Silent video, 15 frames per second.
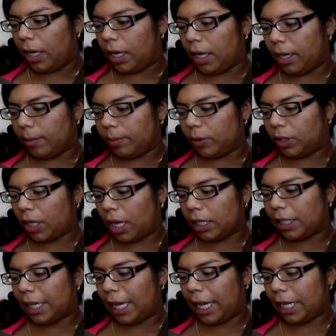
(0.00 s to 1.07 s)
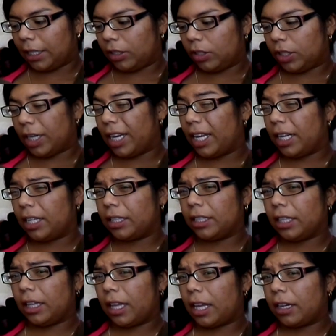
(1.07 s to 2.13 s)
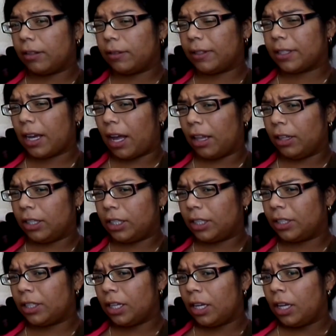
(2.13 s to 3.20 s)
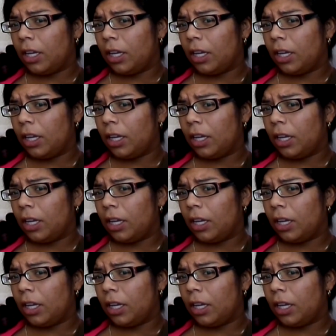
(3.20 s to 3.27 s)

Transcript: um, sought to answer it, and it's a lot of scholars.